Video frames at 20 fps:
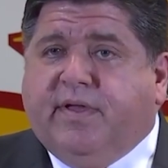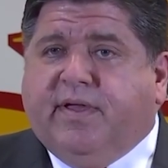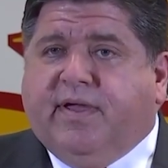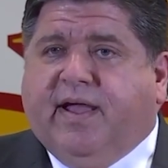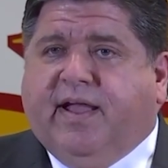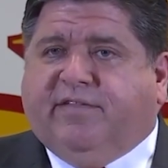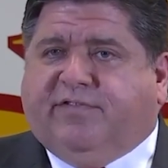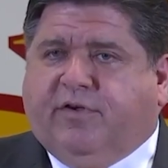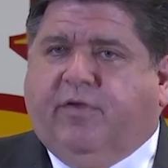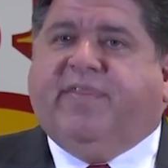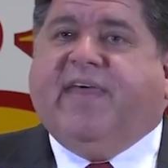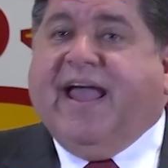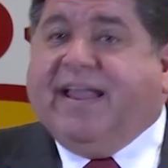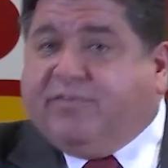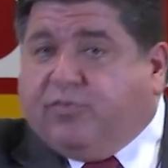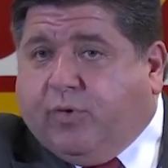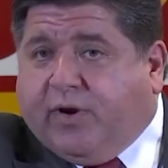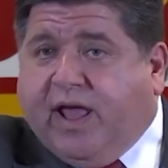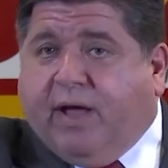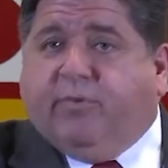And so
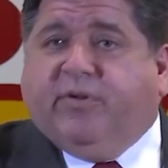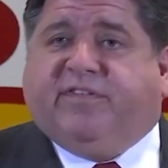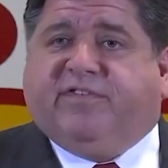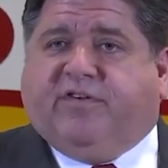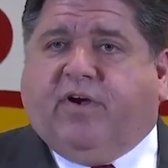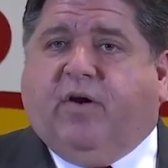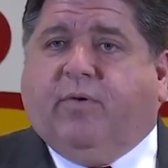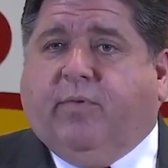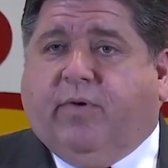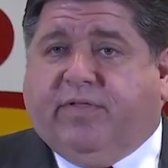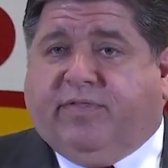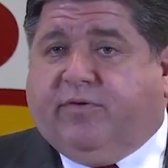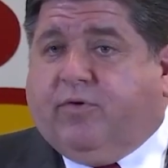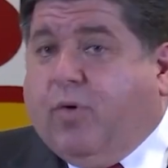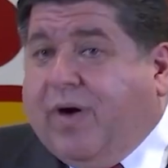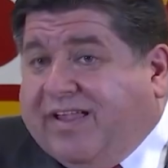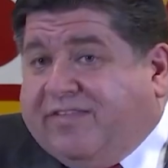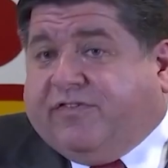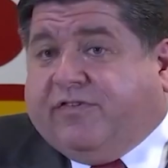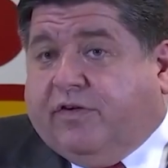that's what I would start with
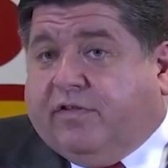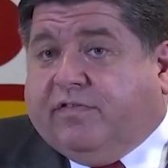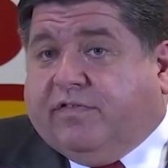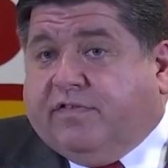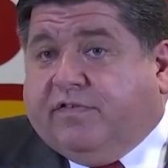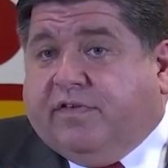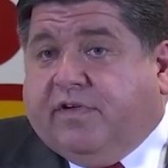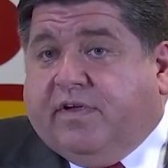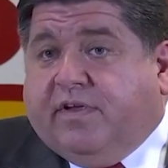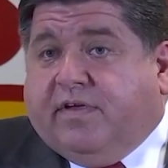questions,